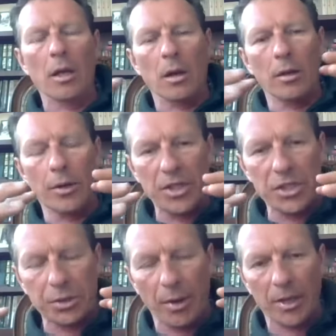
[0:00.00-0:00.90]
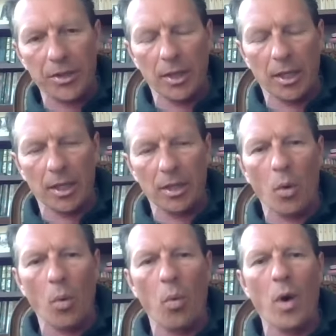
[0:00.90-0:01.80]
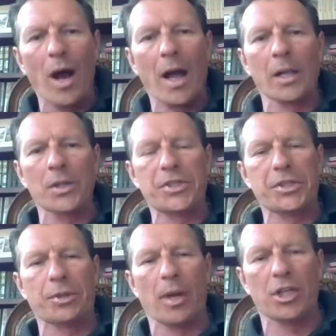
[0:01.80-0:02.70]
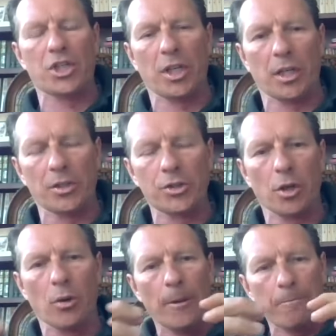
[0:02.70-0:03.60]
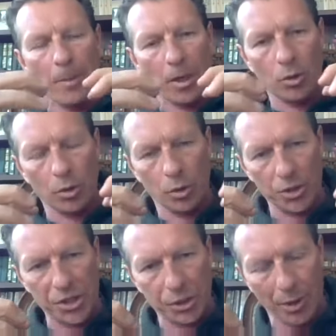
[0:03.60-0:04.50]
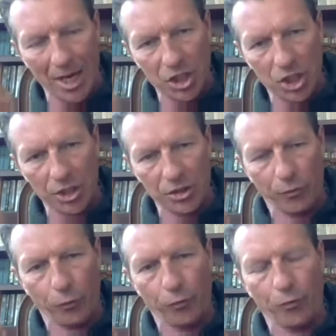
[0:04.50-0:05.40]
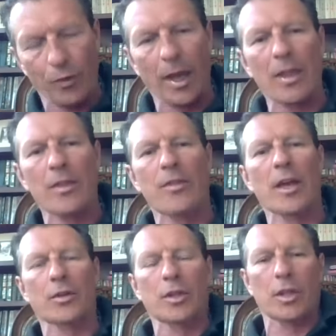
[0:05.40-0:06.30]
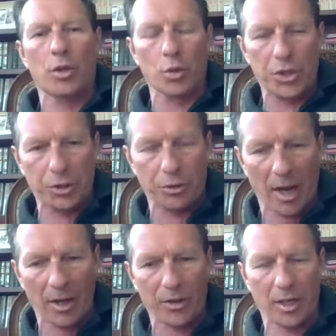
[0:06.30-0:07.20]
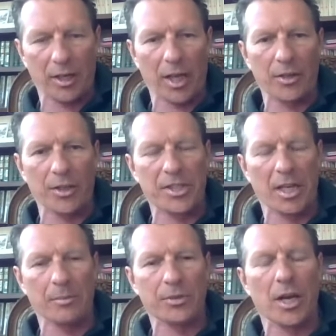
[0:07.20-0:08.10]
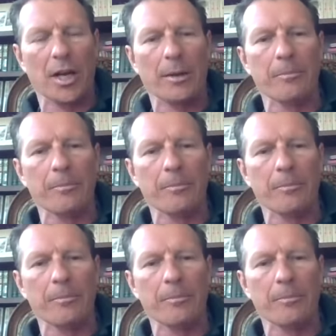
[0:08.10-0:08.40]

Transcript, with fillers: They strengthen it while stretching it. So you, you stretch it and then you strengthen it at the same time.